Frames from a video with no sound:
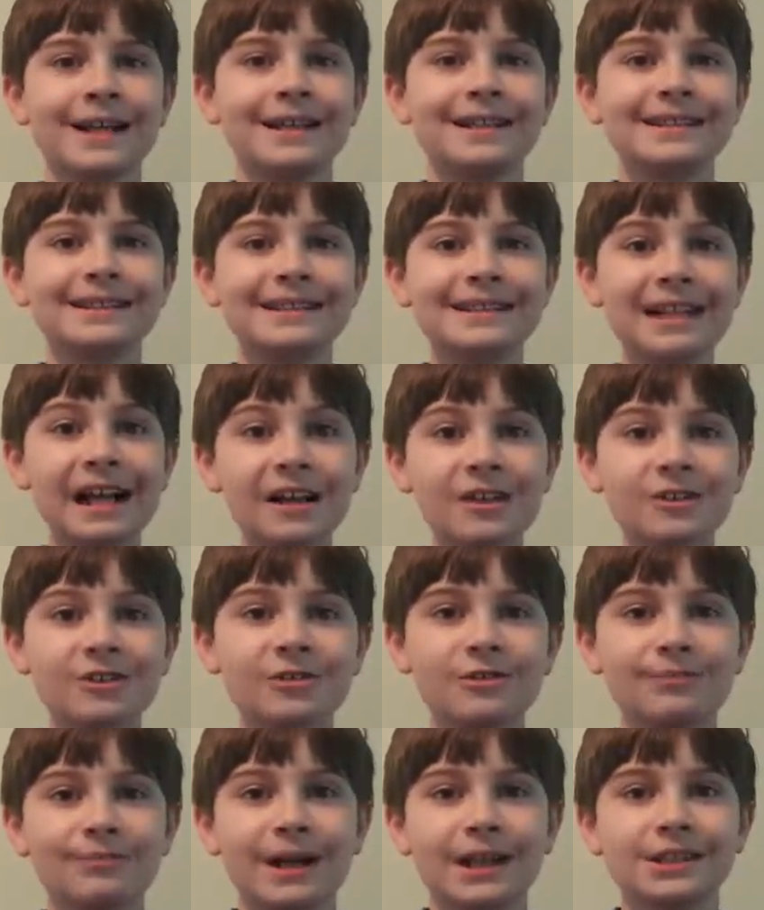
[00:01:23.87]

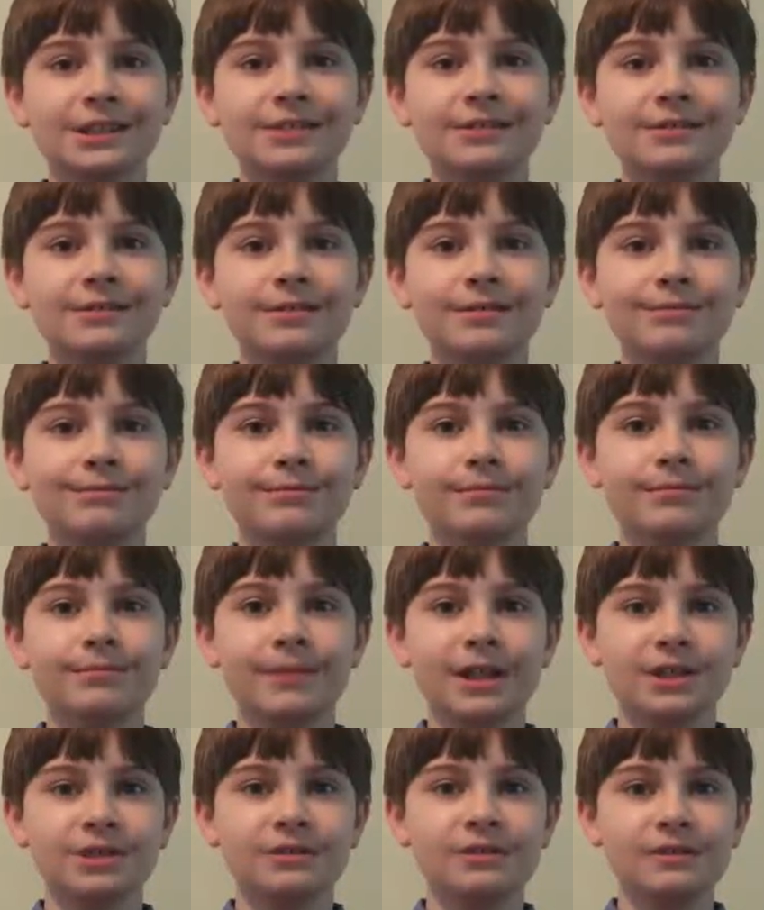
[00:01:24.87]
Skeletal
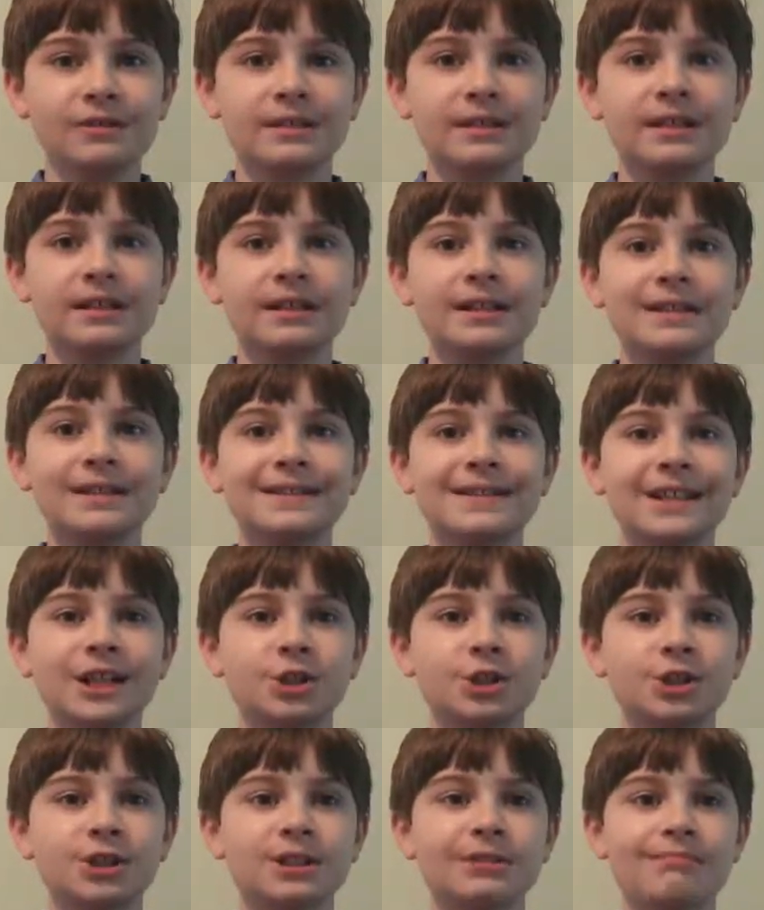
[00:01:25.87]
muscles,
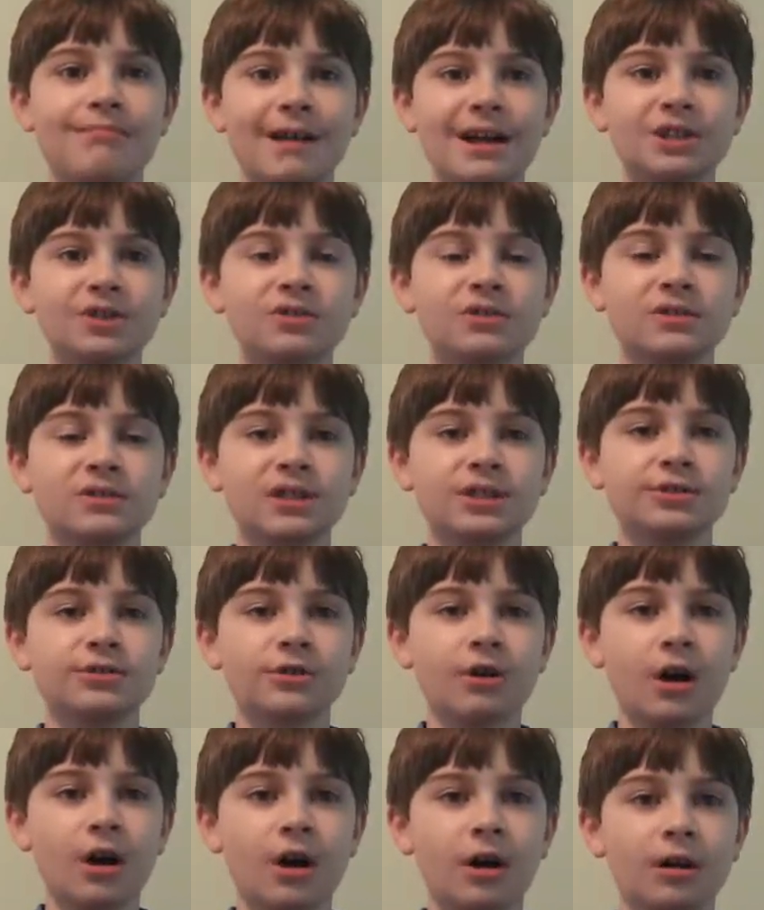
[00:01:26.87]
such as the muscles in your
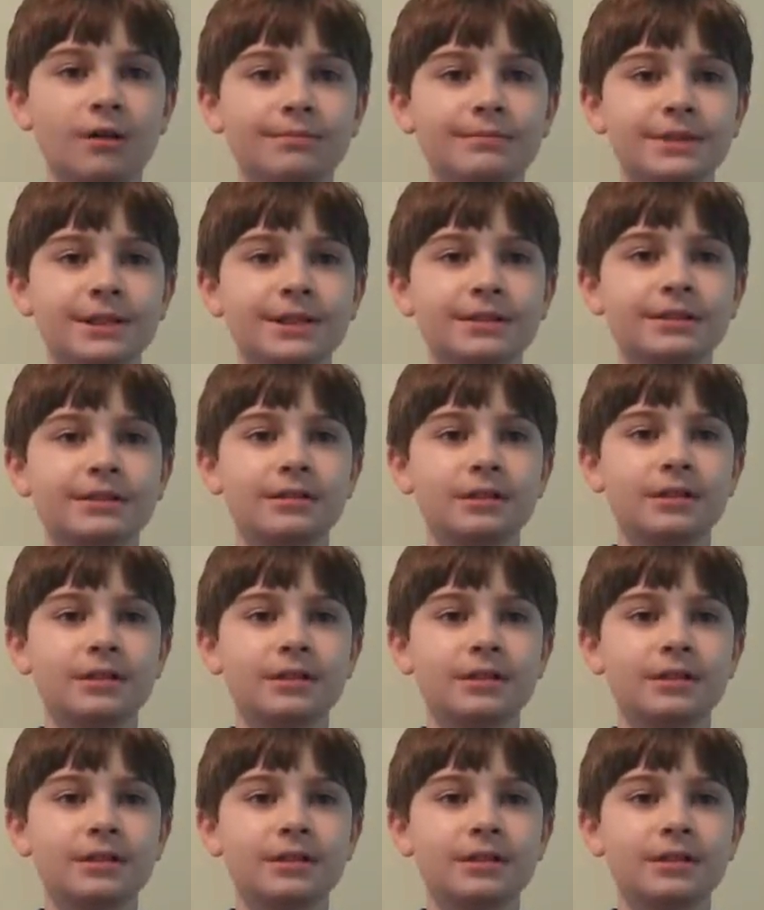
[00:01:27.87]
arms,